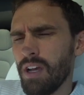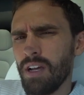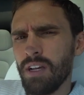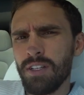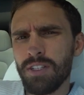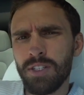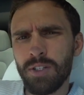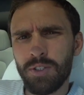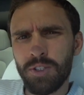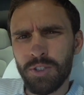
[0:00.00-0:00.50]

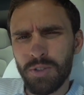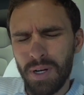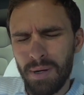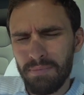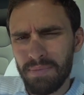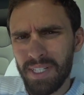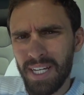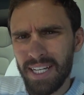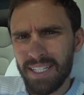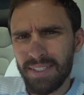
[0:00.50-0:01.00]
So
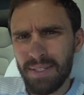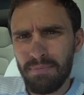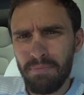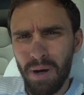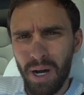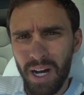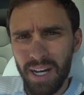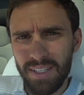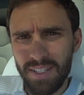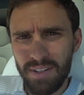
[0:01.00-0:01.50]
Trump tested
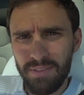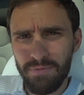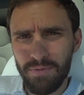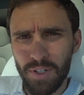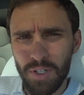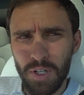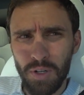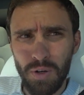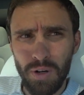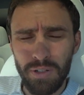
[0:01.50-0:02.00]
positive for
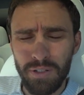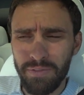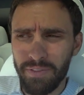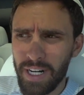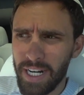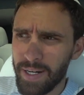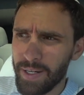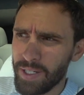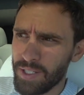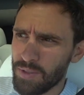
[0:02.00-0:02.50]

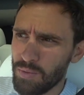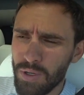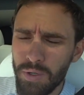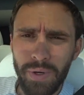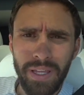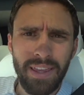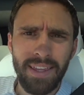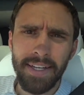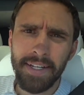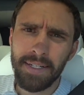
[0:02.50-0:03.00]
coronavirus. What do we
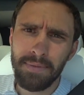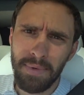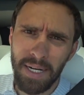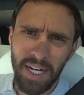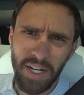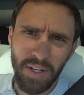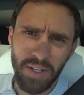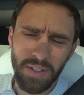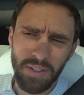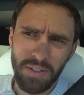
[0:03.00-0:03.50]
think
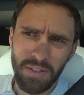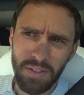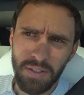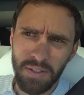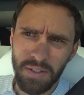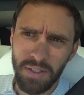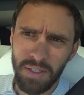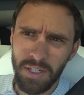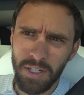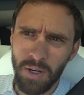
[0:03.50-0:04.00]
about it?
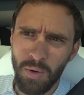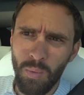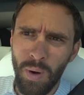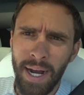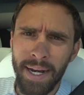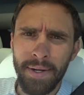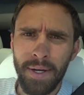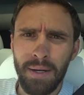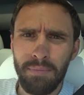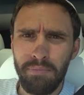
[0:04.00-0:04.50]

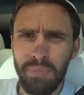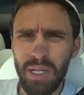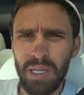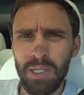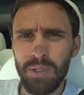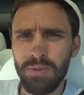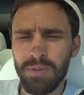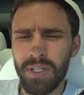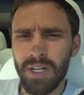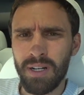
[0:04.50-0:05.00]
Why not
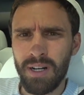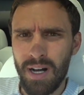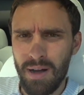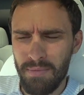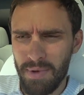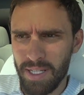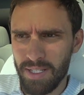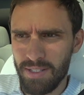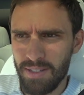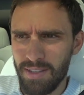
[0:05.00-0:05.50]
pollute the
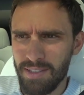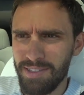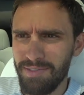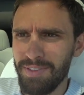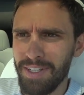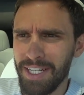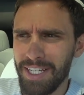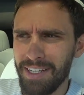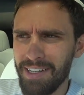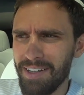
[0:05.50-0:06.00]
comments of this
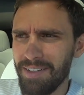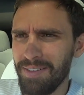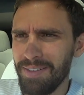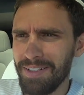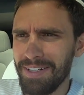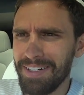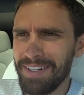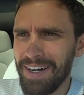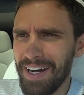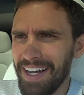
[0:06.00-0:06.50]
video?
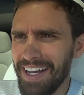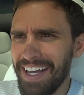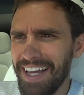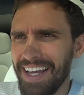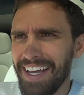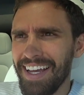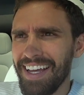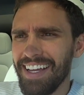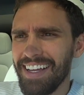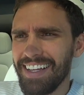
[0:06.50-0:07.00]

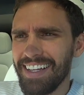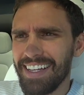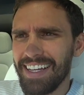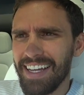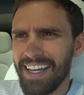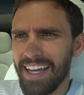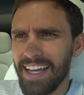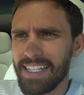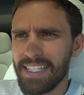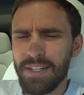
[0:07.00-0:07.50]

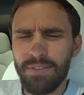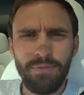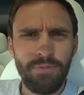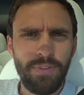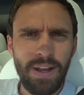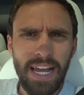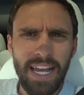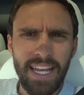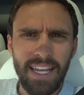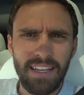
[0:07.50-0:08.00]
Is it
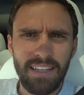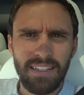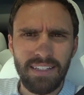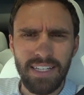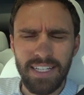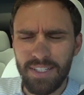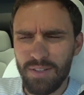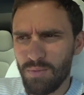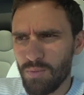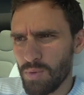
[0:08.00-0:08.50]
fake?
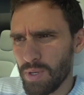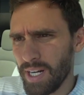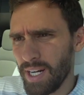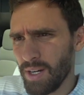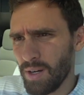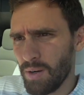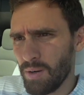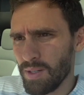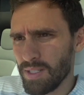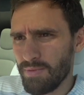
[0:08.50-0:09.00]
Is it
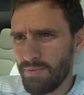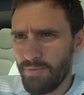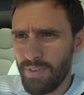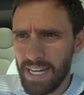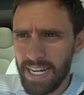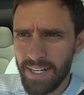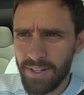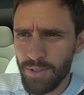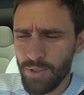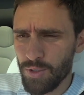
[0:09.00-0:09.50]
real? Is it
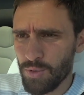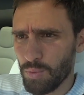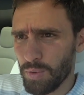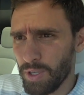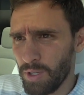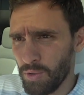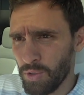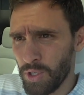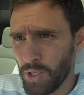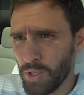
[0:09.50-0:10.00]
fake news,
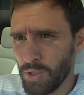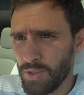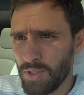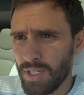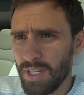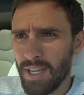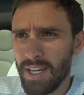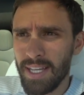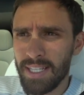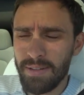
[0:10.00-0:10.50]
real
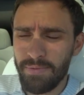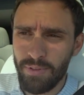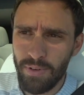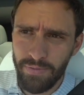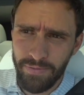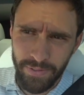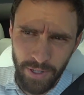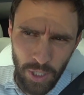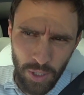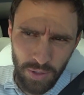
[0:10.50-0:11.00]
news? Is it for
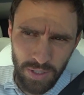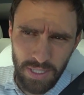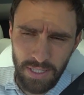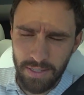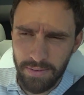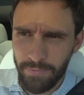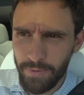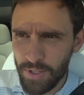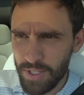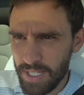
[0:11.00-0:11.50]
votes?
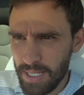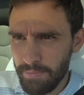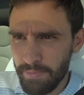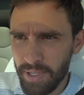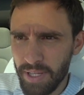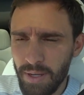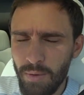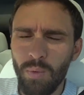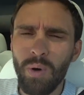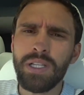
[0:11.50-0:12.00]
Is it for
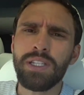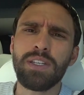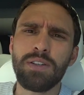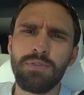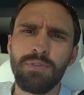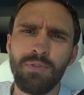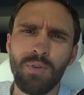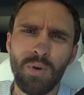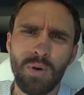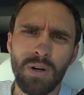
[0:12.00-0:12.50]
sympathy? What's it
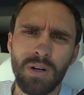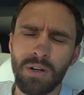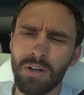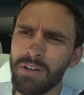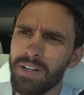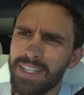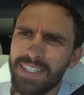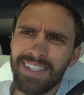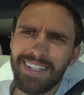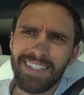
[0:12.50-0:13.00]
for? Or
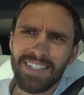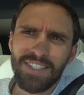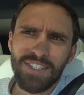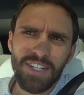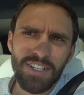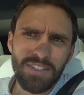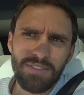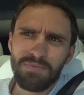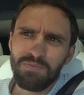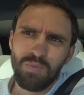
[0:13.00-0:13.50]
is it
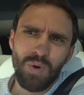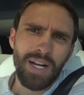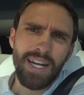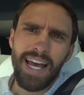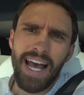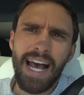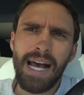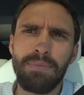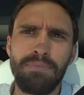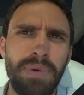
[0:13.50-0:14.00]
just what
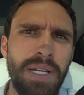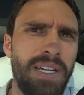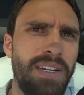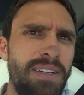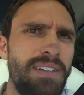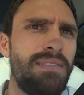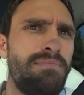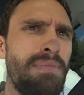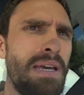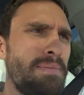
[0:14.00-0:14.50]
happened?
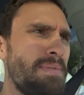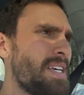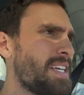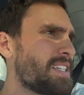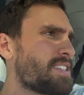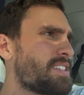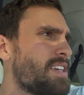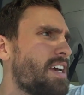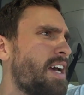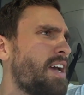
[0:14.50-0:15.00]
Maybe
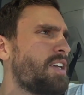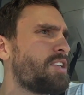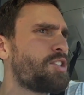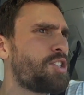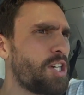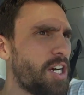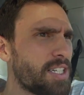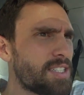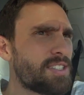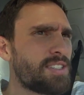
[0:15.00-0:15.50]
it's
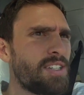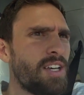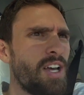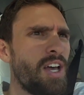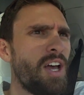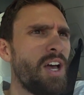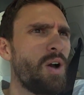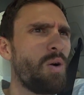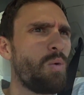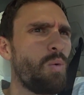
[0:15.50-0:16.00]
just
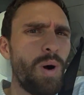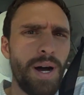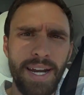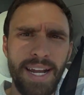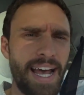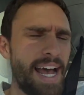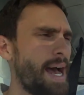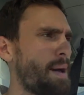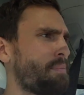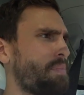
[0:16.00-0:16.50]
what
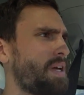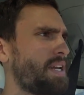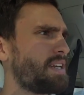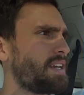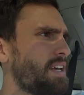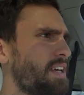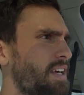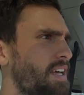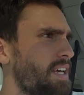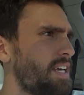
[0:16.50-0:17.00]
happened.
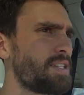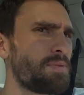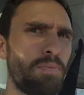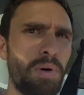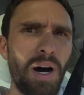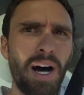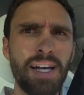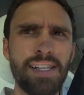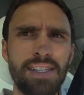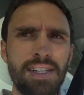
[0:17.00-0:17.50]
He's
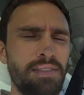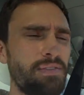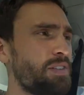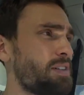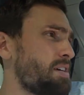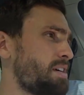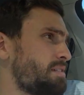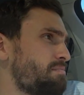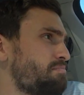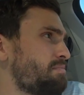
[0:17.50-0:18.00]
positive,
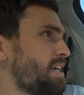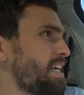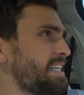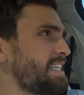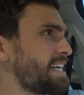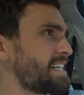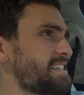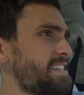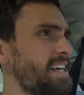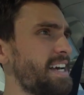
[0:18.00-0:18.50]
and
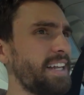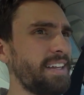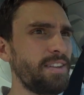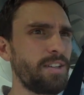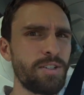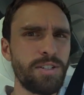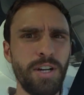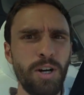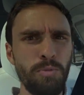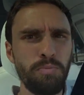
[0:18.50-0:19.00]
that's it, and
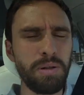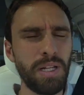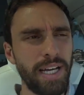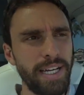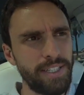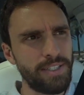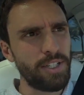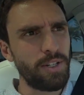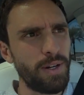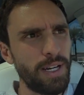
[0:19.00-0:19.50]
there's no
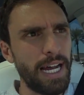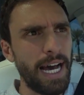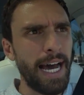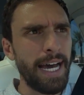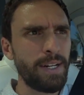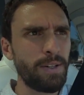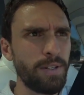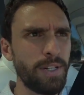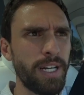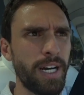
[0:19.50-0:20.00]
play to it. I
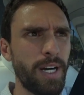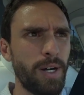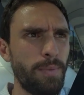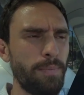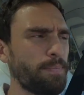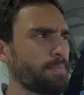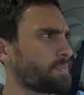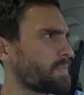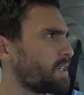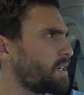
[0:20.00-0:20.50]
don't know.
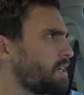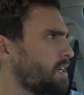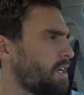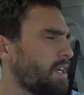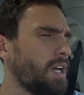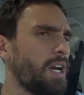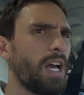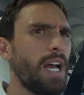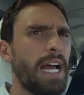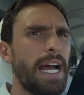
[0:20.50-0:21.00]

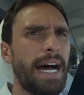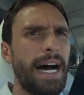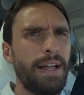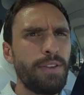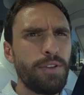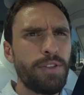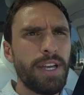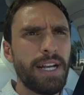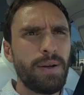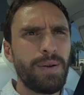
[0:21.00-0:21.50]

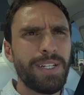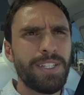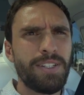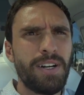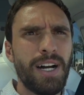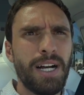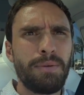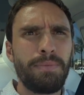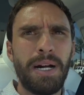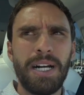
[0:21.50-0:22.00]
Other thing I want to
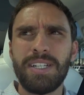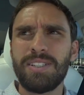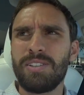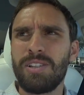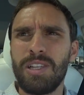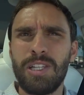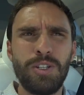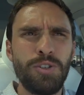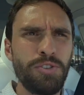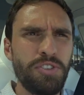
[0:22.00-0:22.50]
talk about is
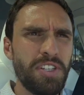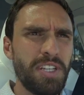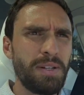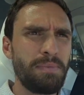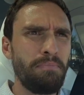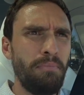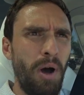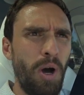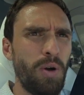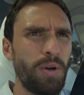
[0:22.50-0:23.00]
Lucid
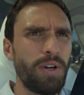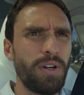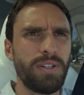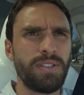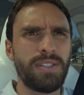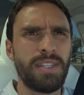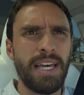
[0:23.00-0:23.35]
Motors.